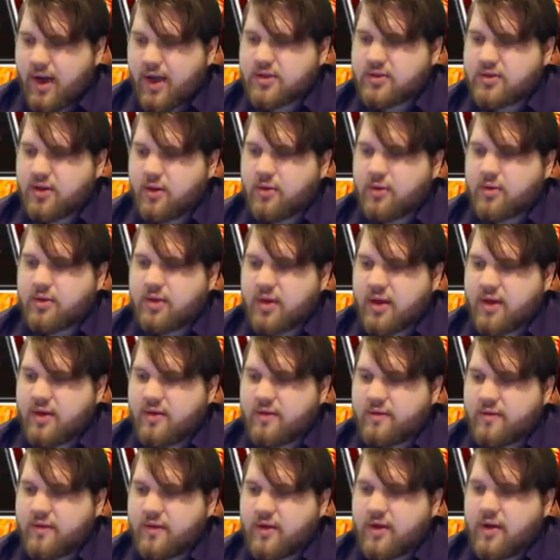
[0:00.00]
I don't
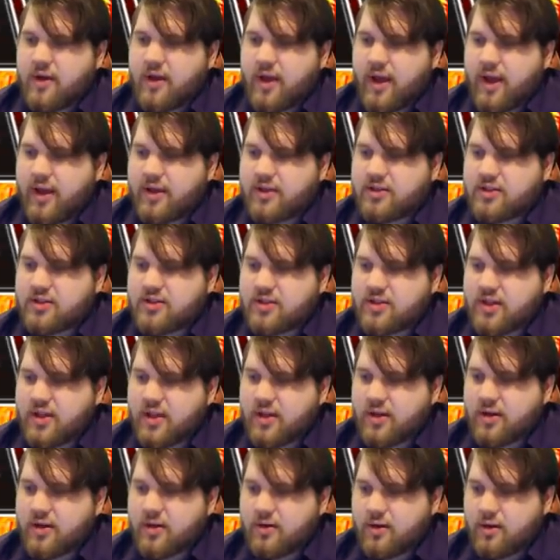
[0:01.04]
give a
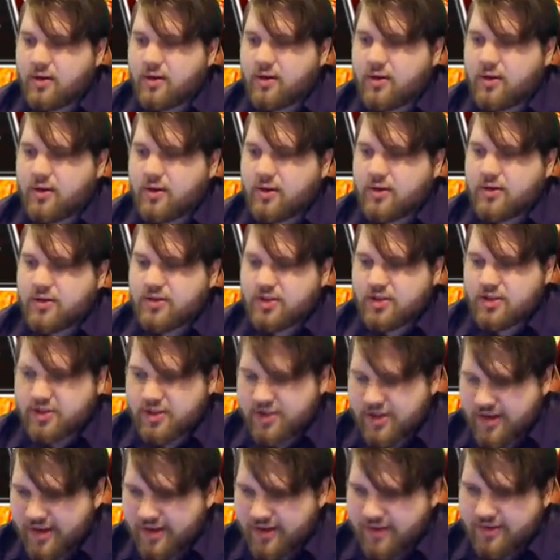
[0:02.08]
single
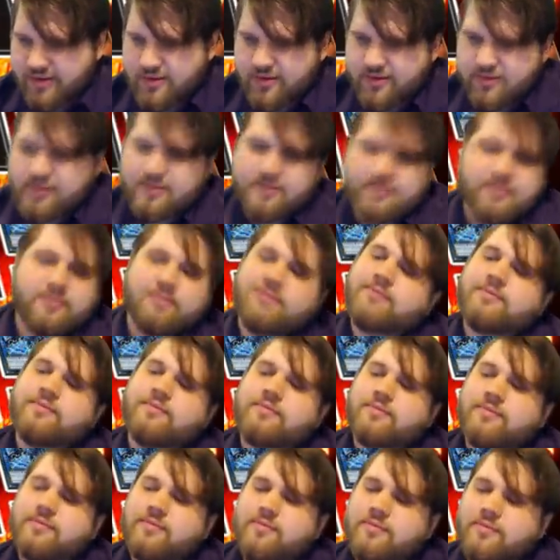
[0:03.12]
shit.
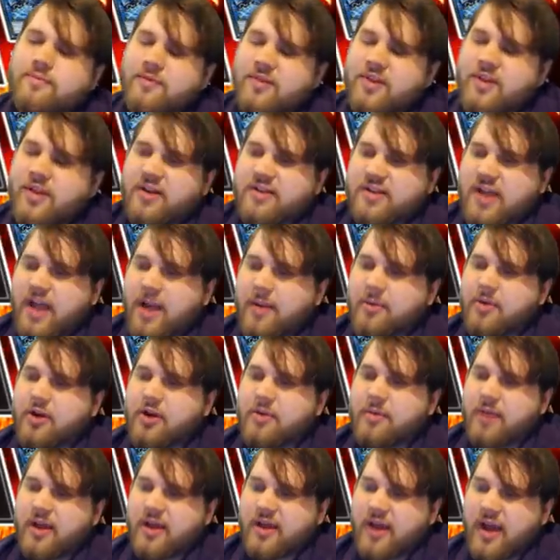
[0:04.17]
Because I'm
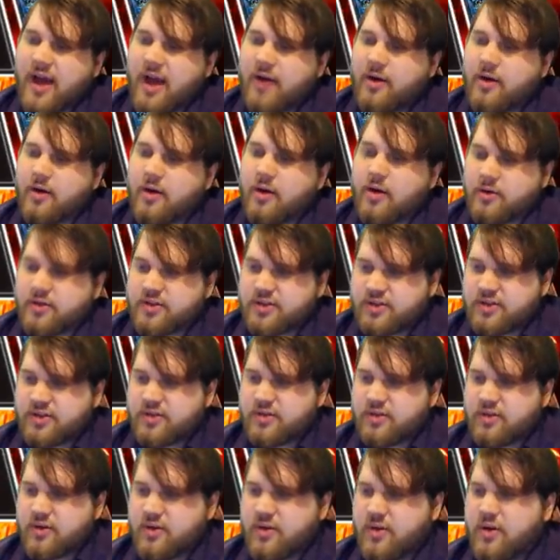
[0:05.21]
going to make
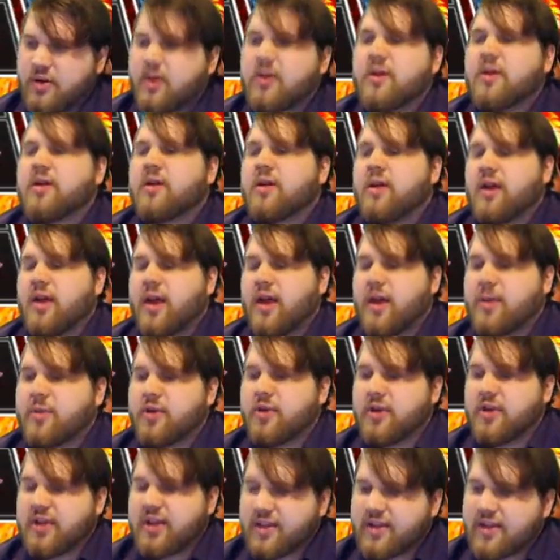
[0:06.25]
Kairos. And
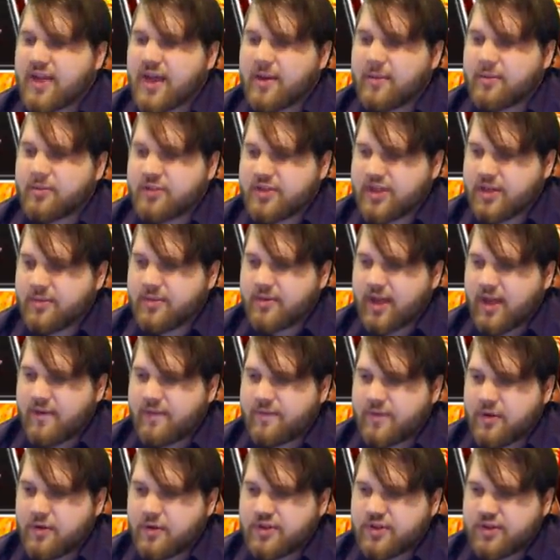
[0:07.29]
I'm going to get that
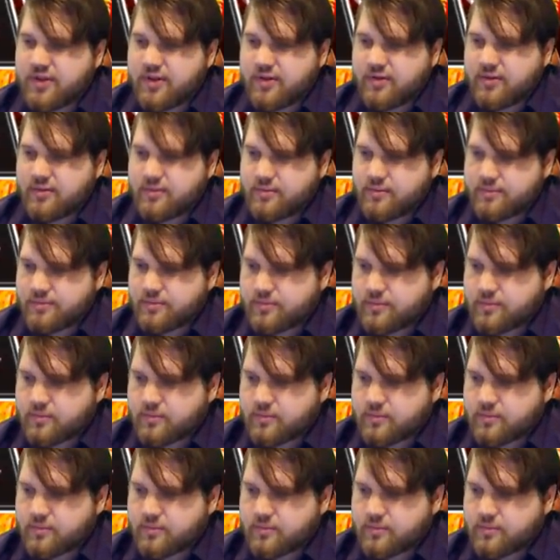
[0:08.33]
Gem-Knight Fusion.